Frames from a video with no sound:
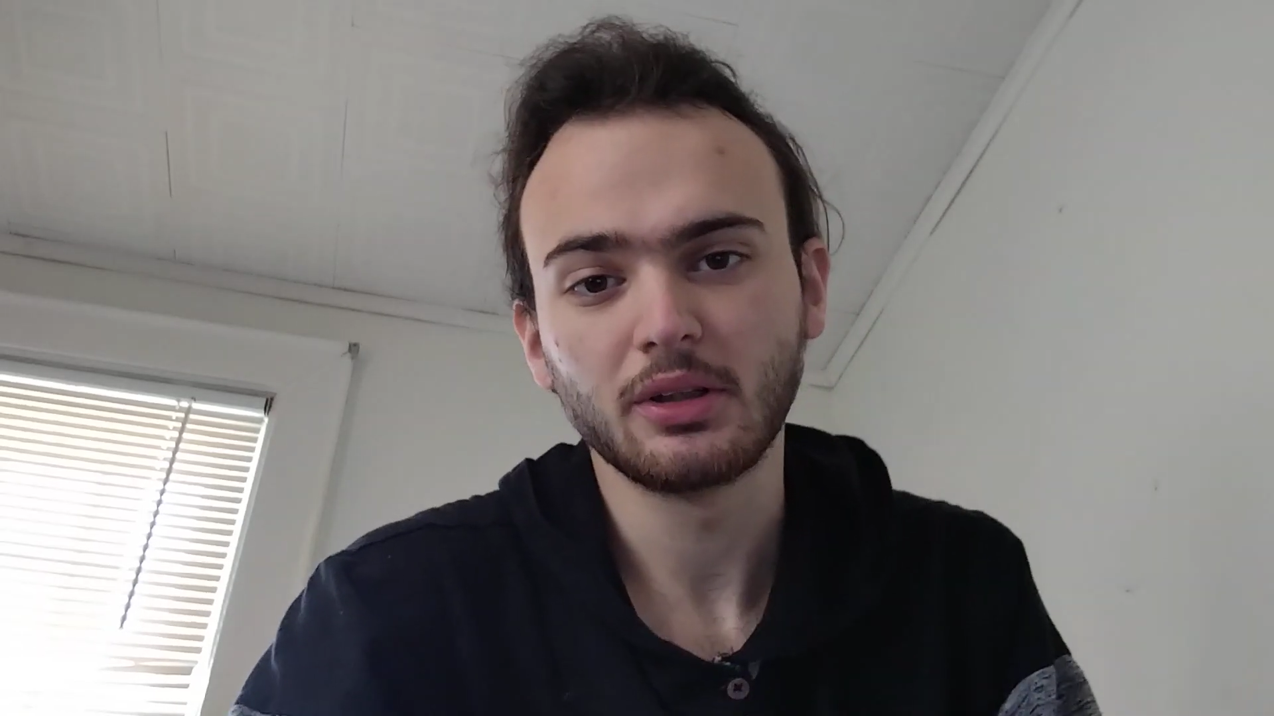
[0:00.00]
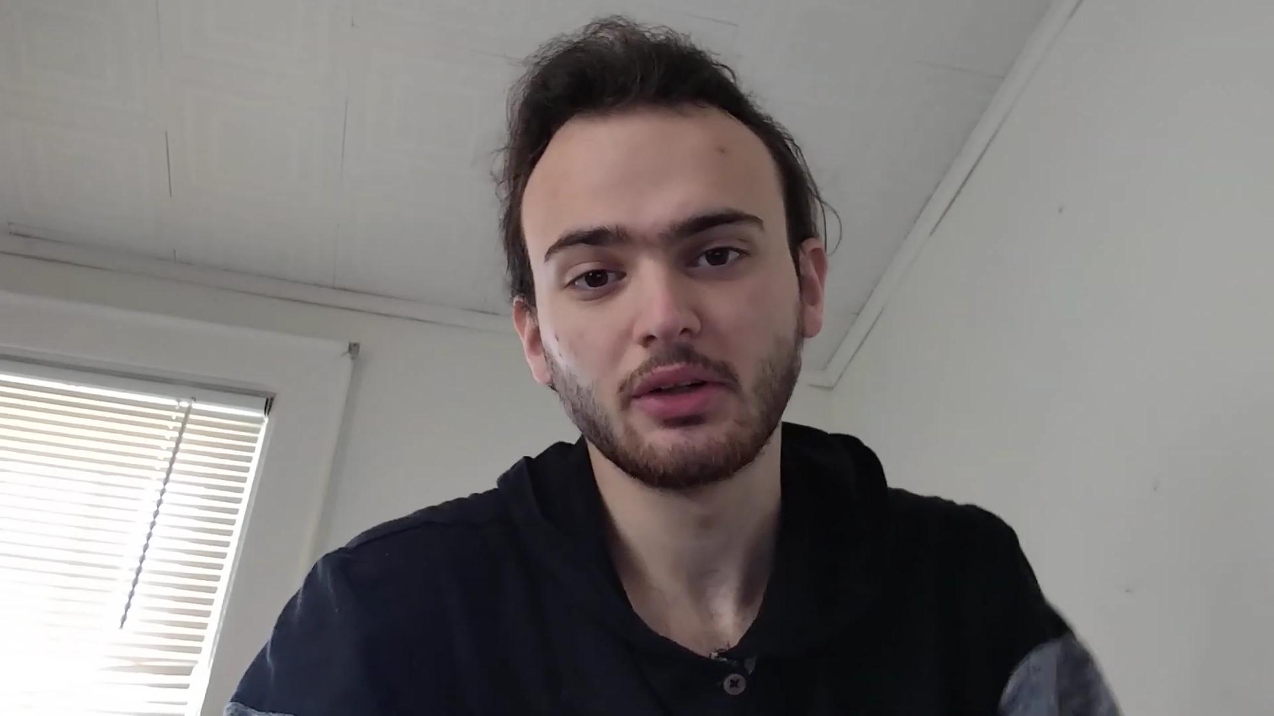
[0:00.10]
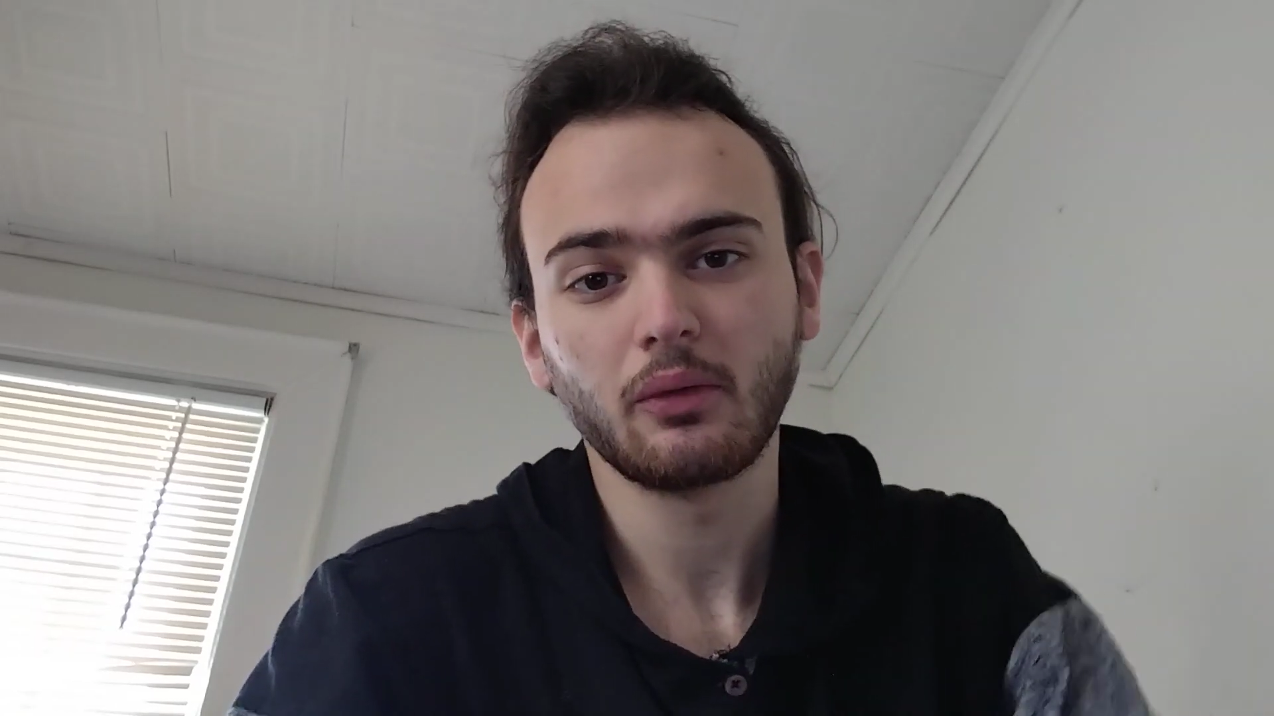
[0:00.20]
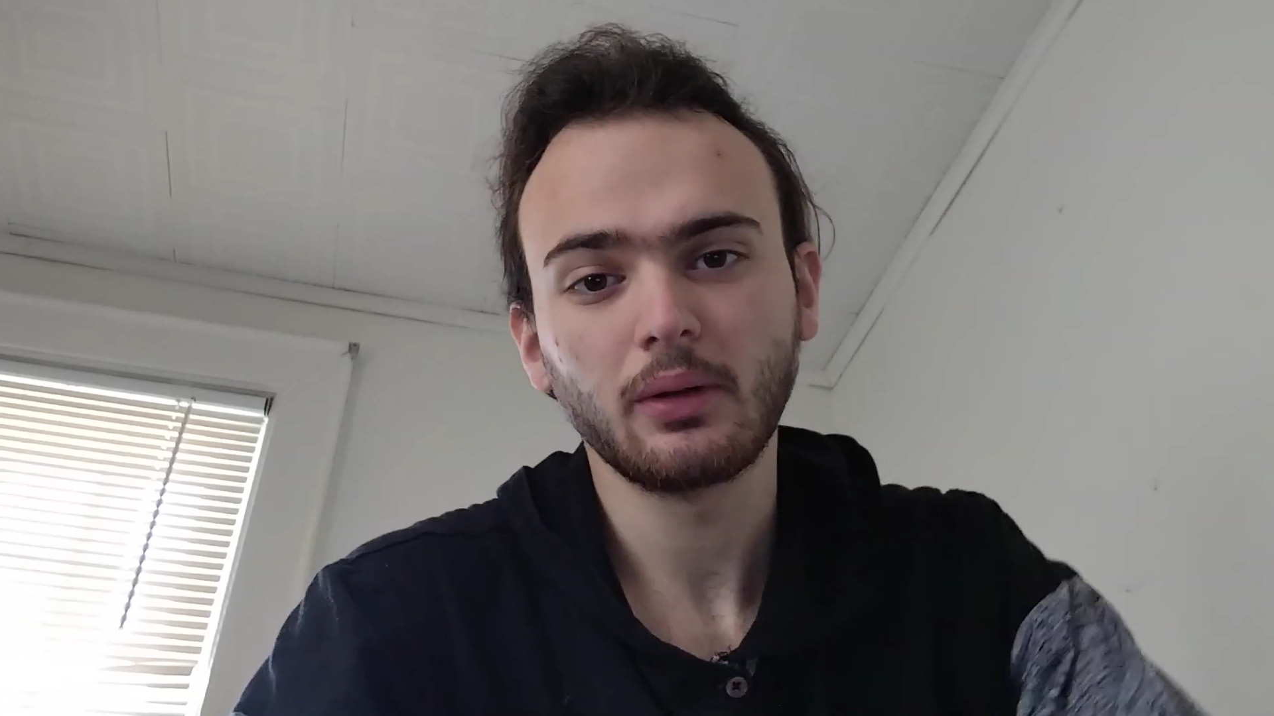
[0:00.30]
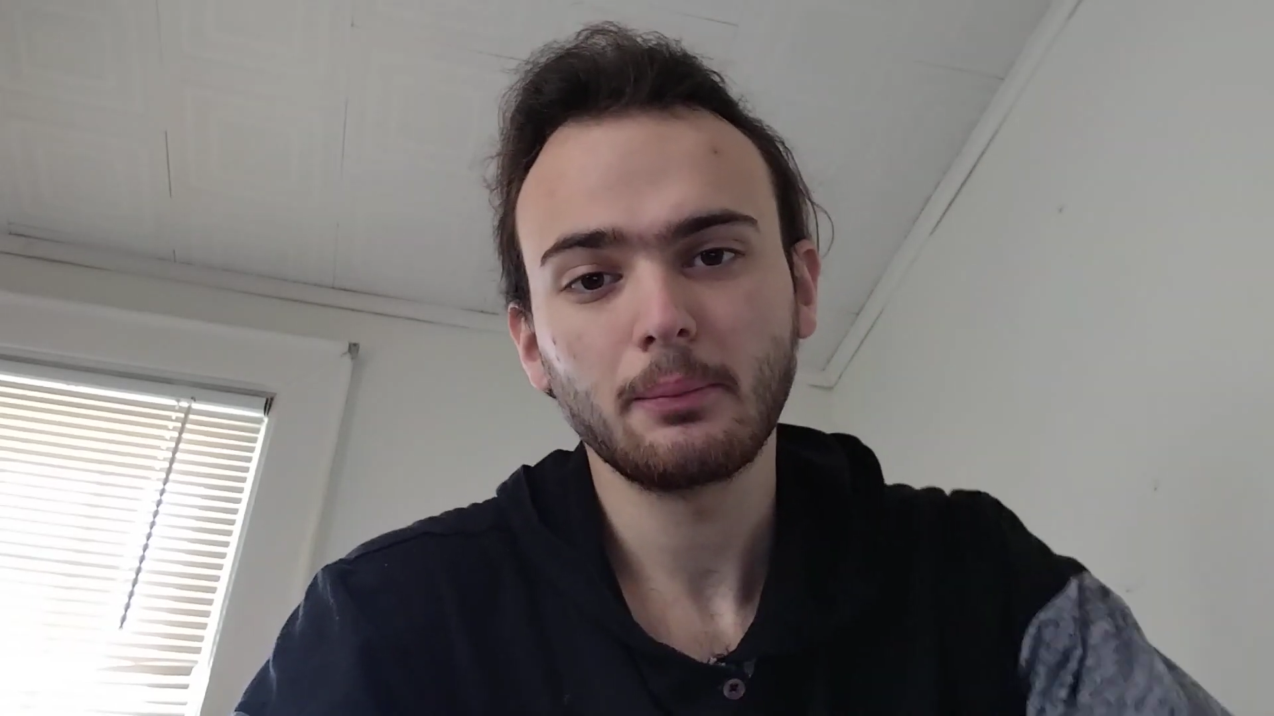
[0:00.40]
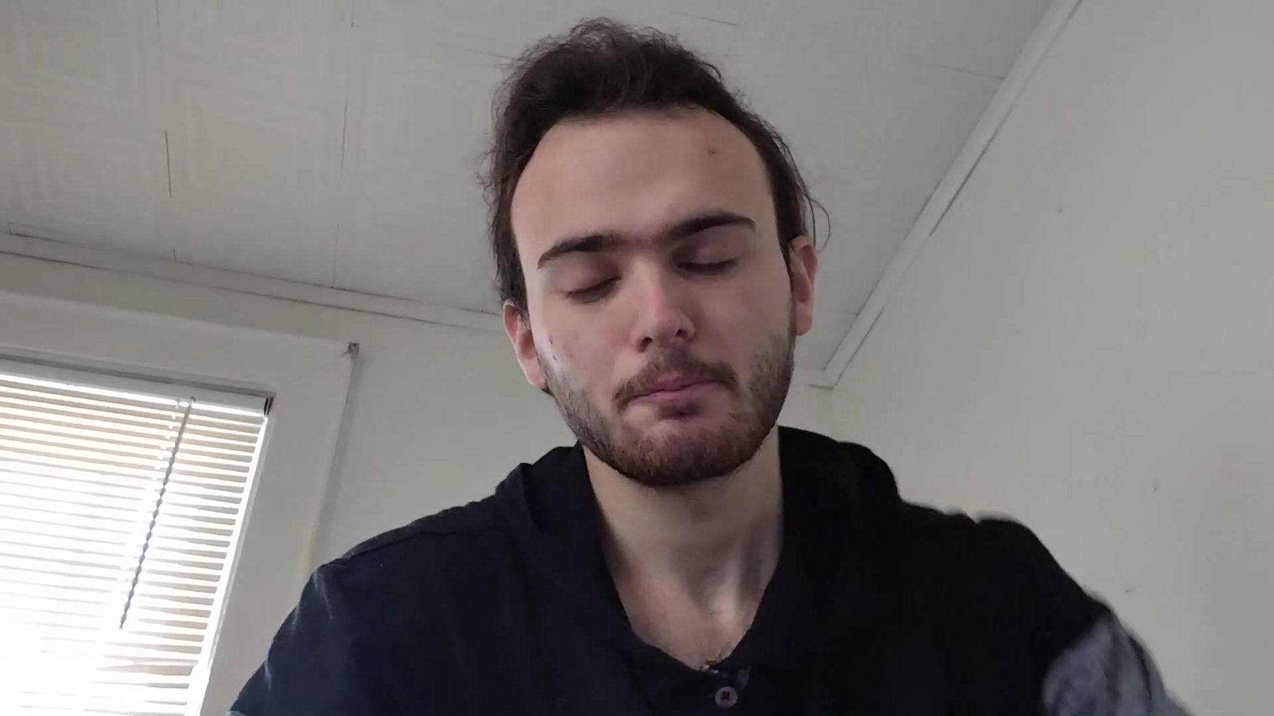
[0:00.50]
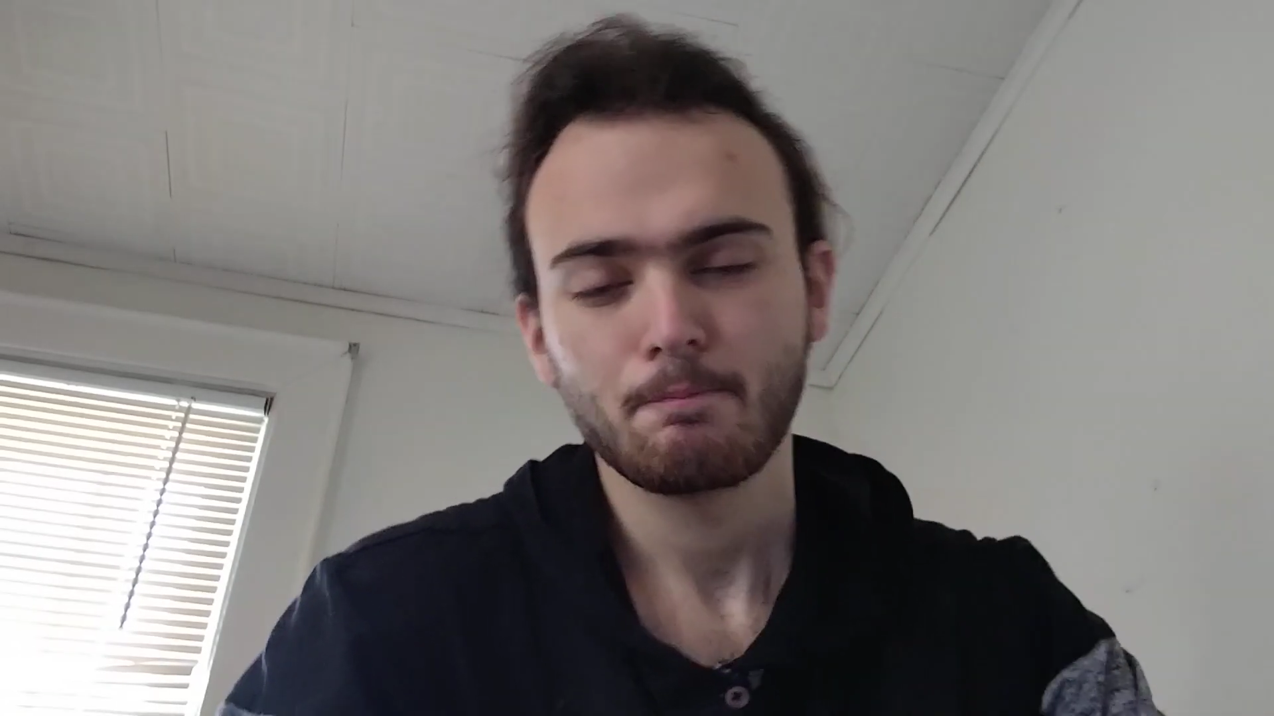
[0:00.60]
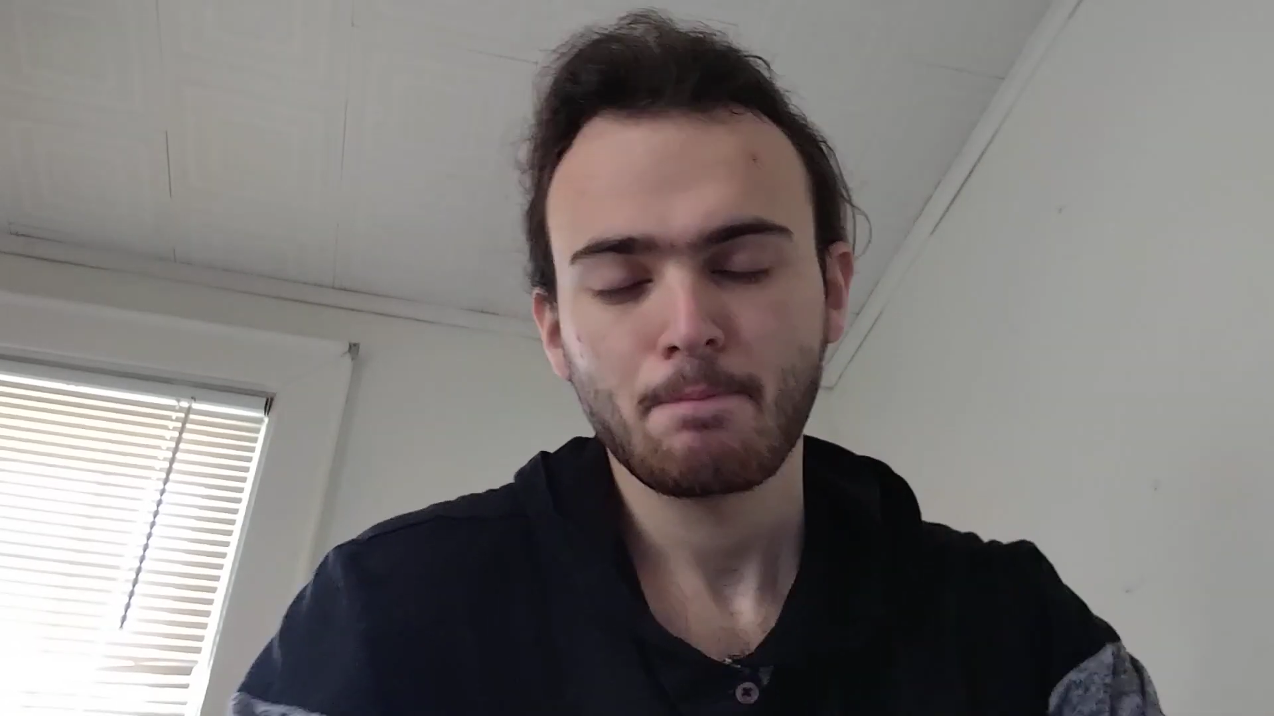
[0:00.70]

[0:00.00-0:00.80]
Mineola.